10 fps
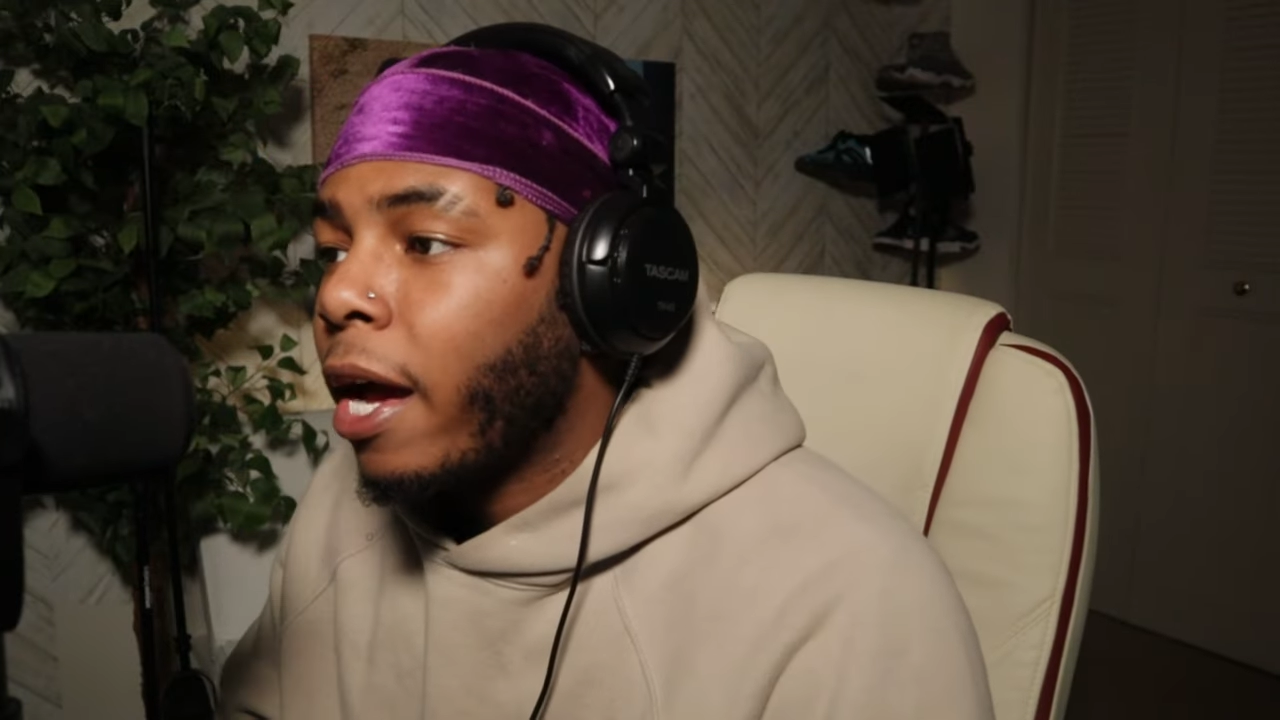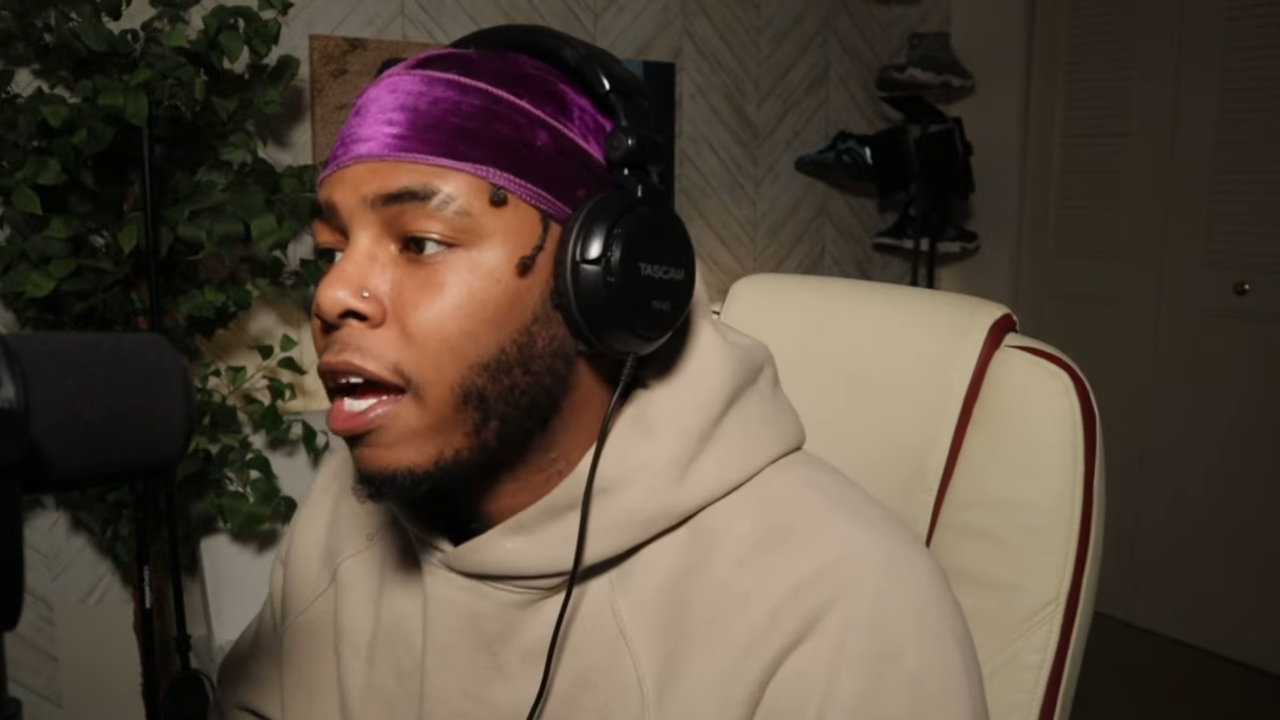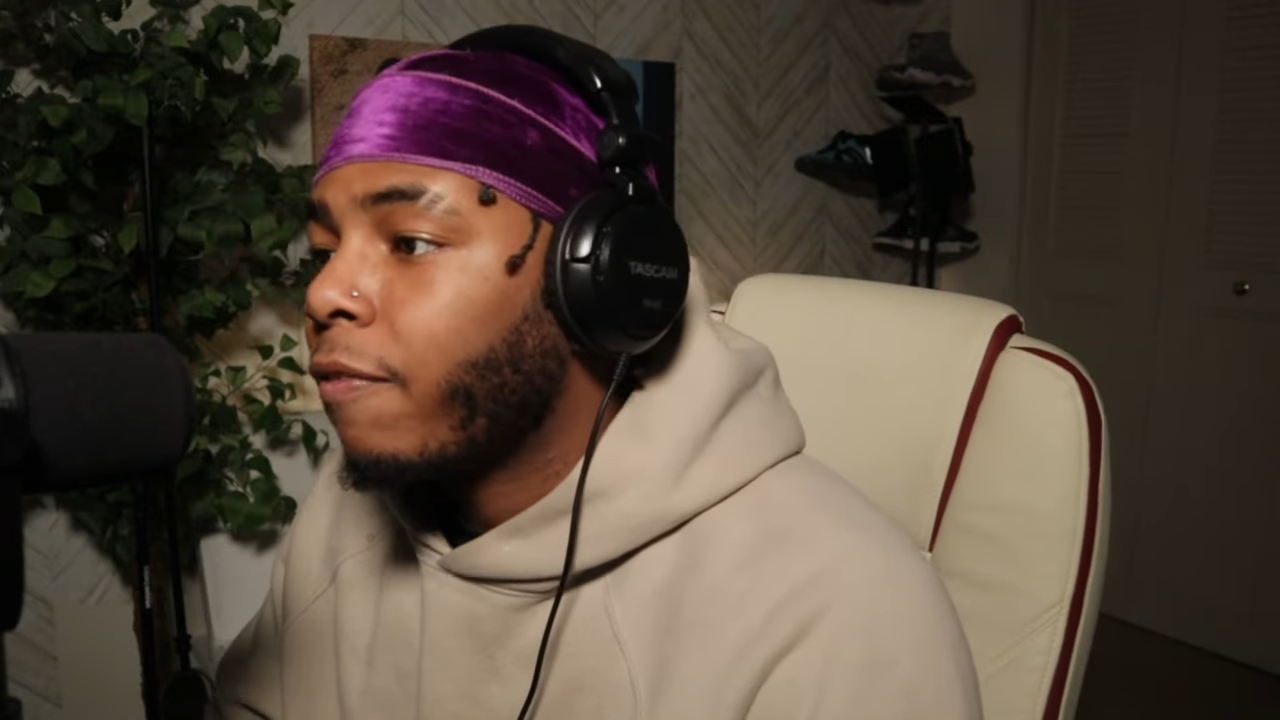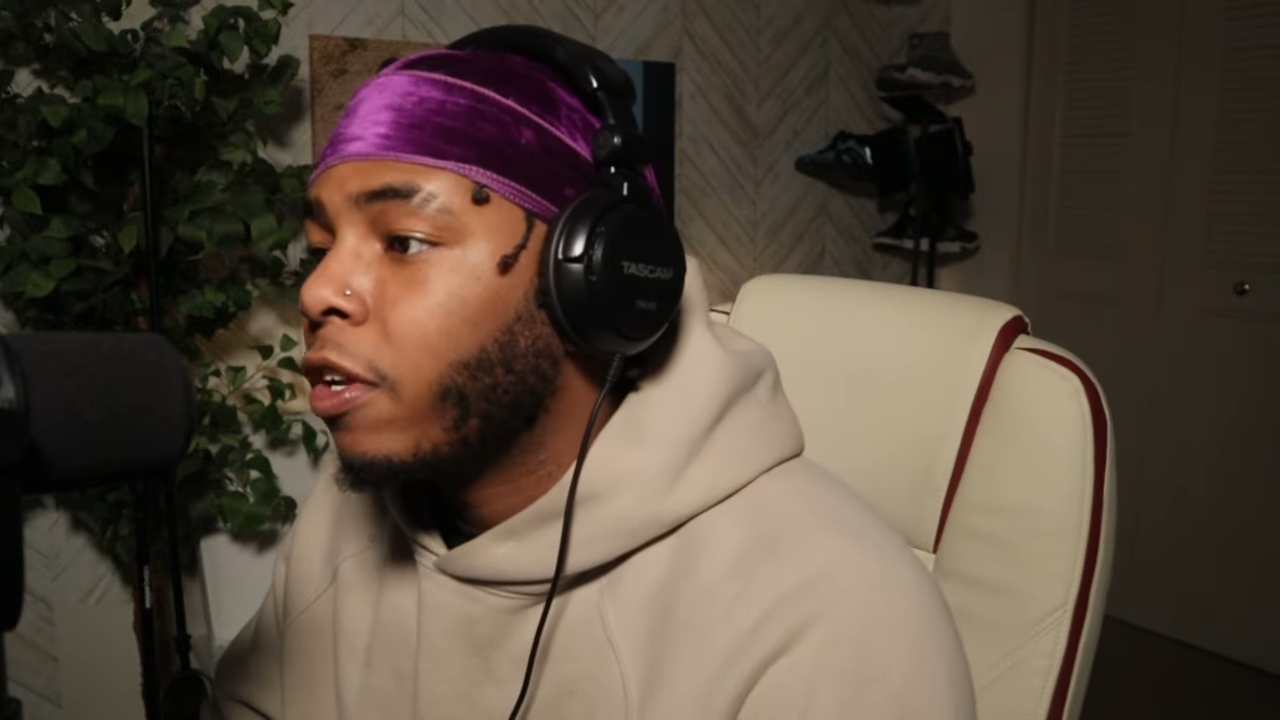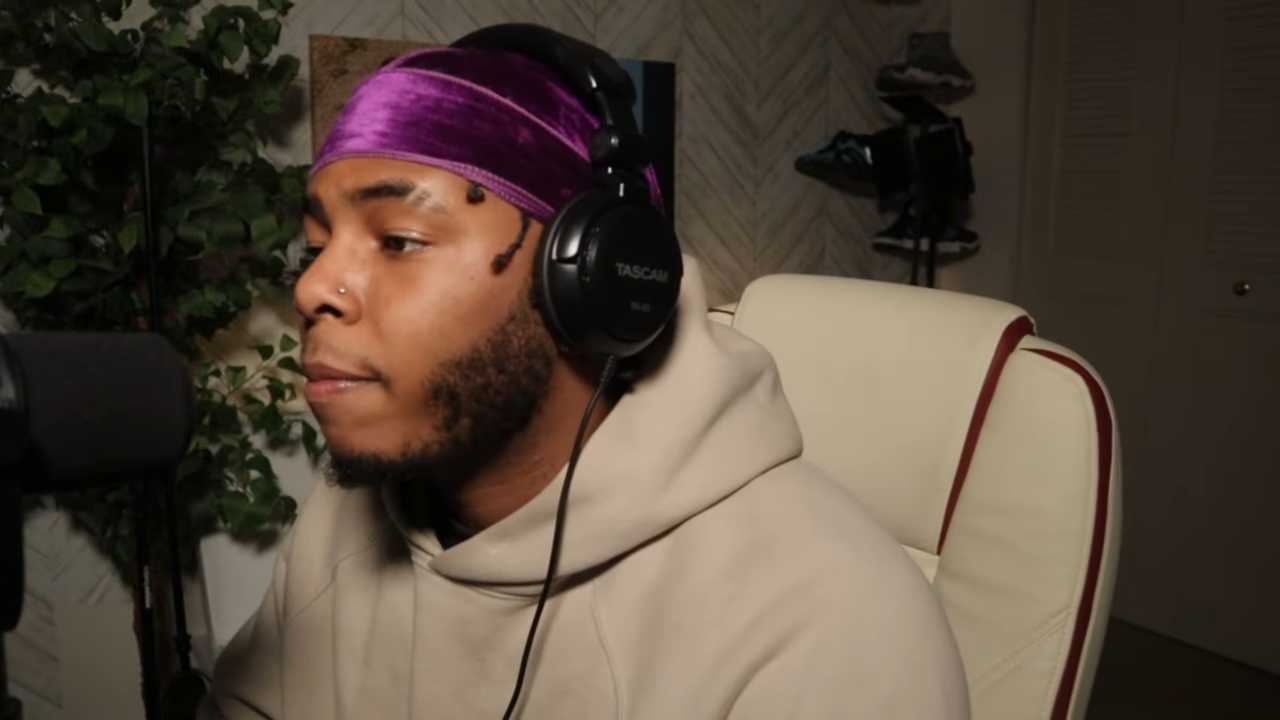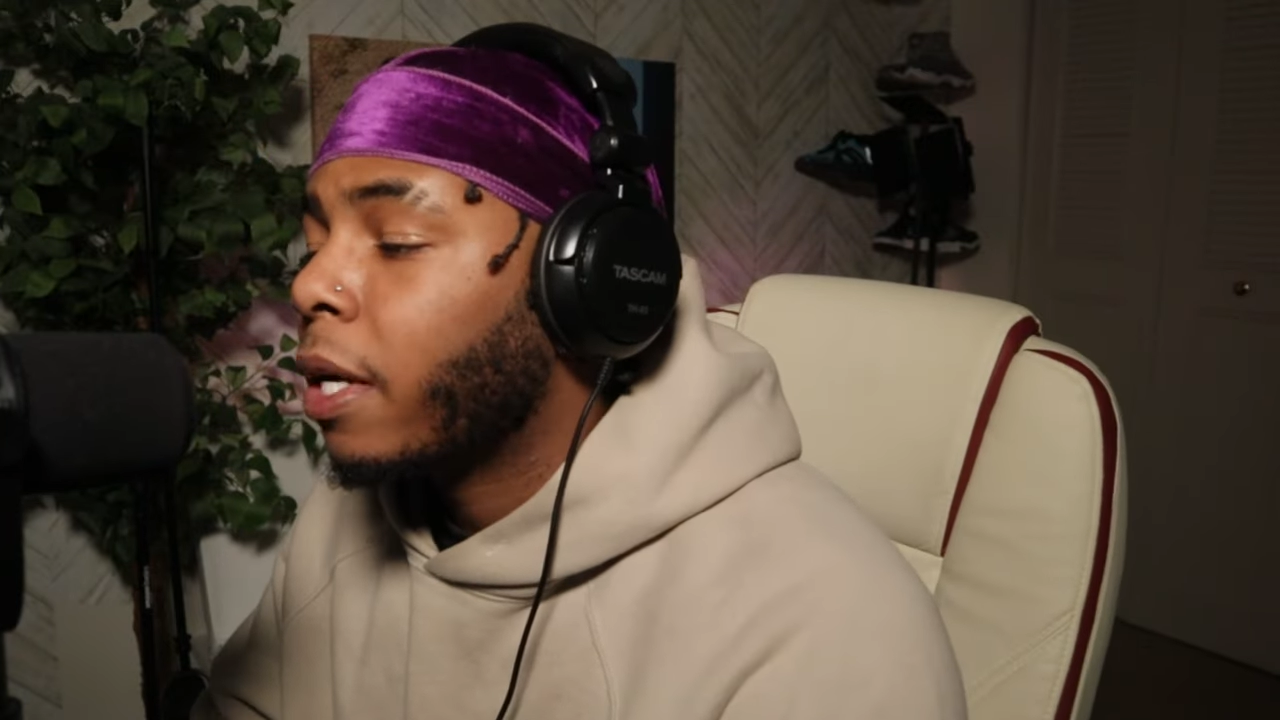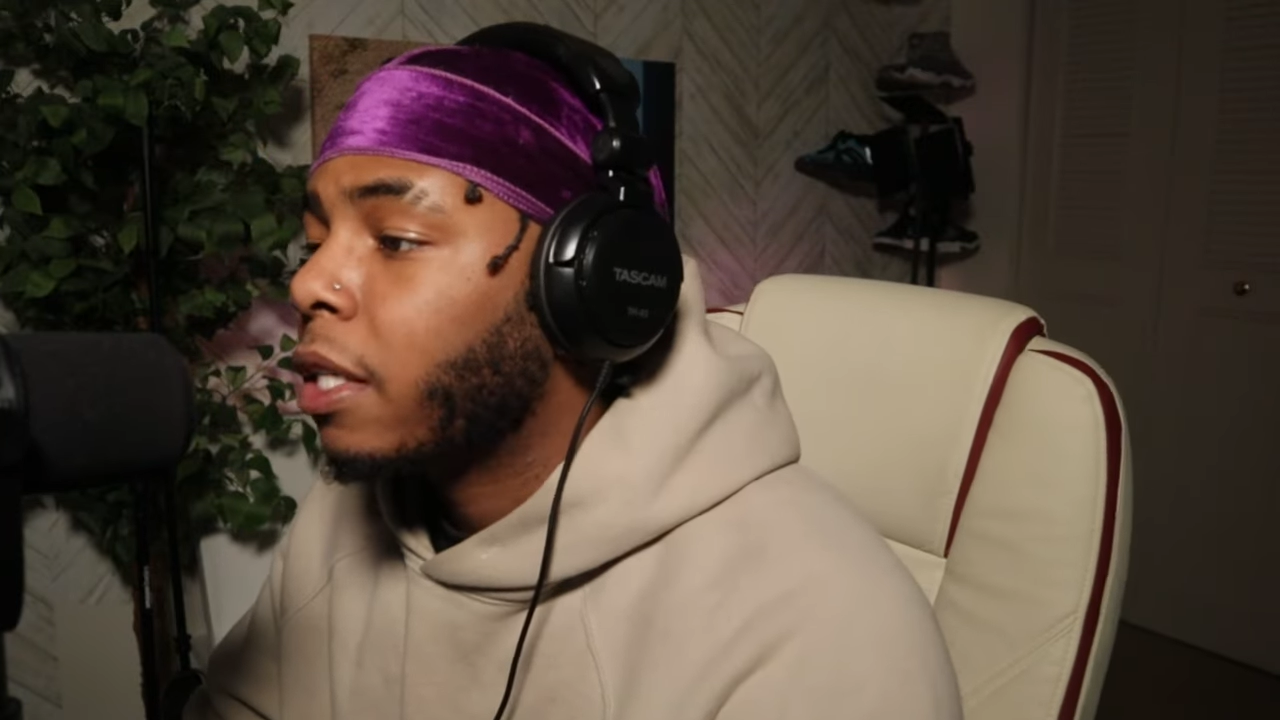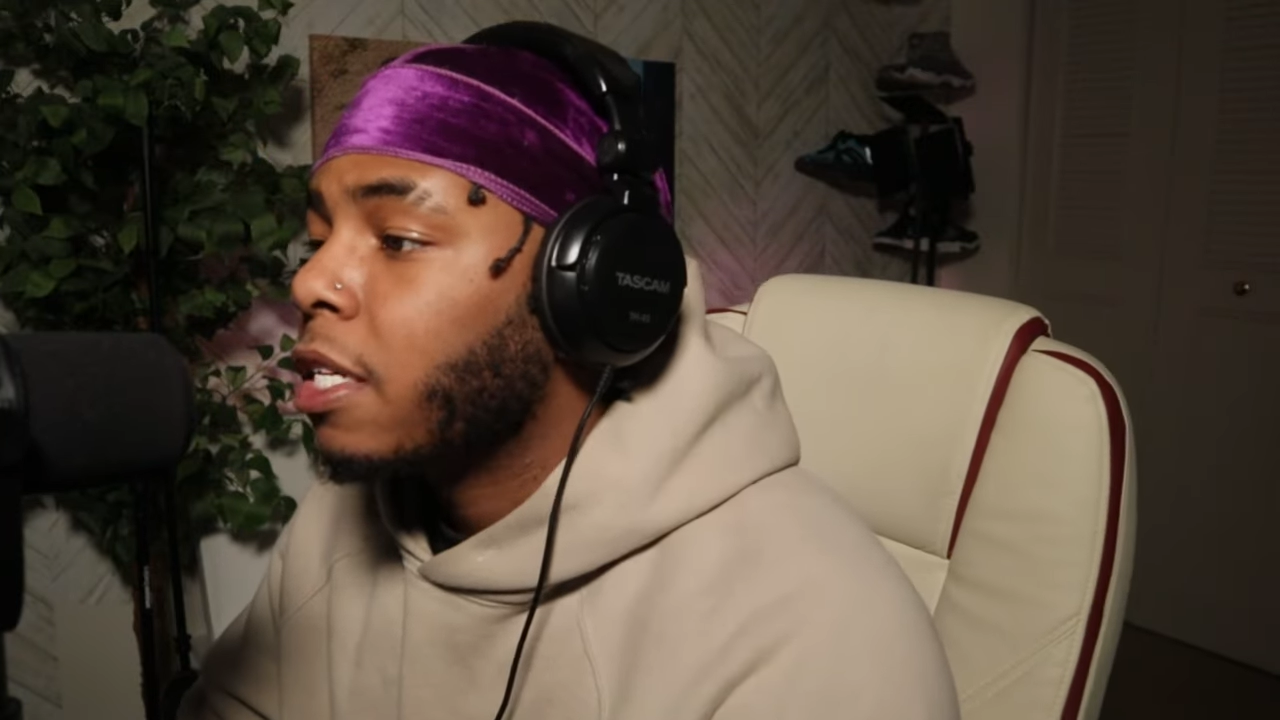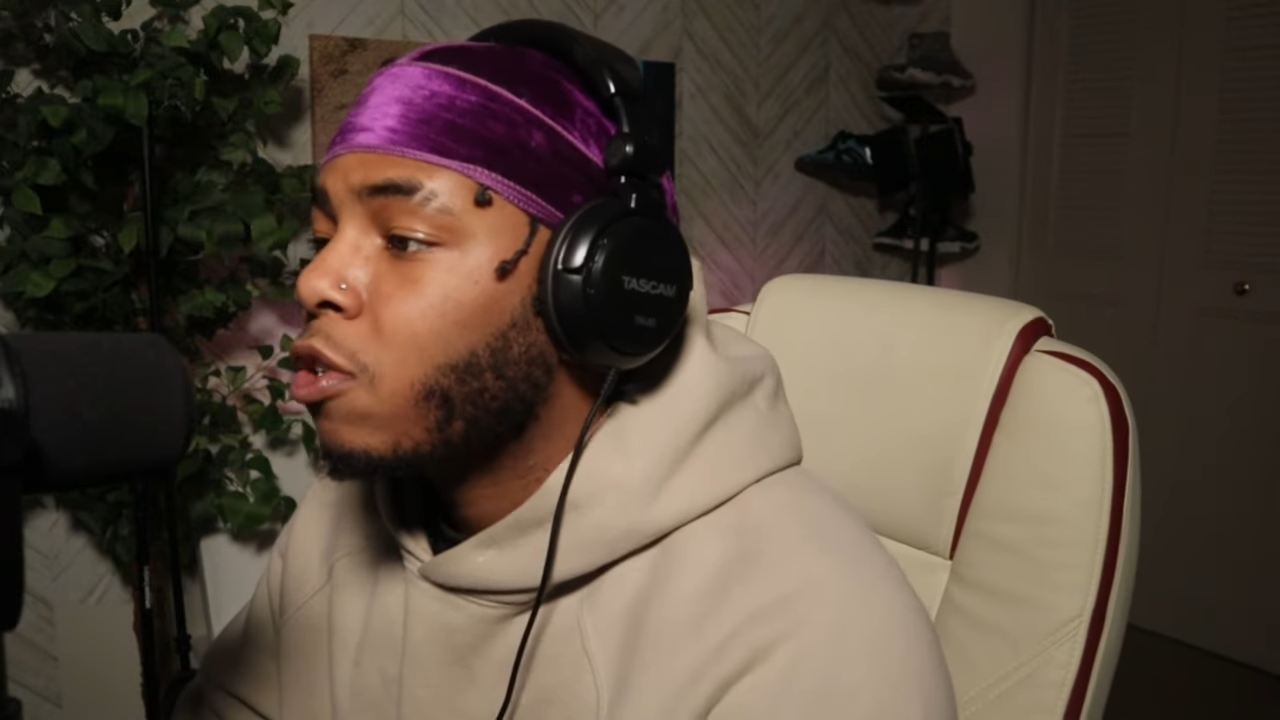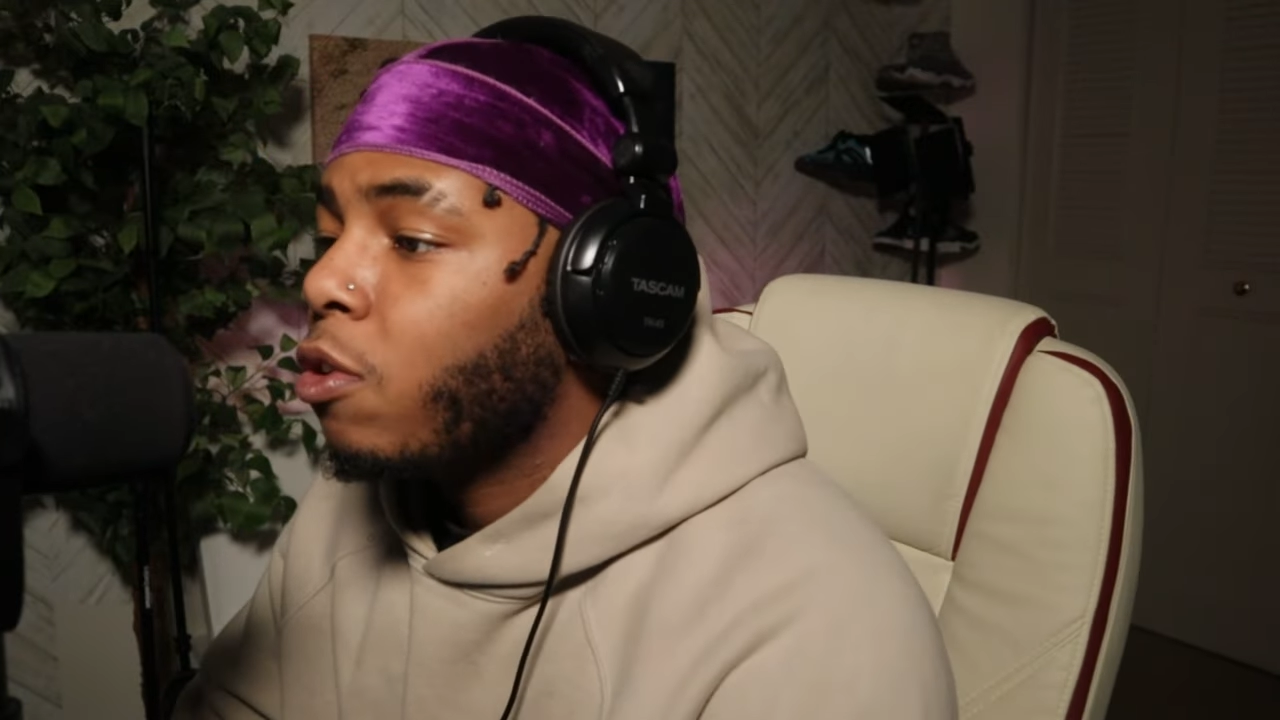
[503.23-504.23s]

how y'all feel about this.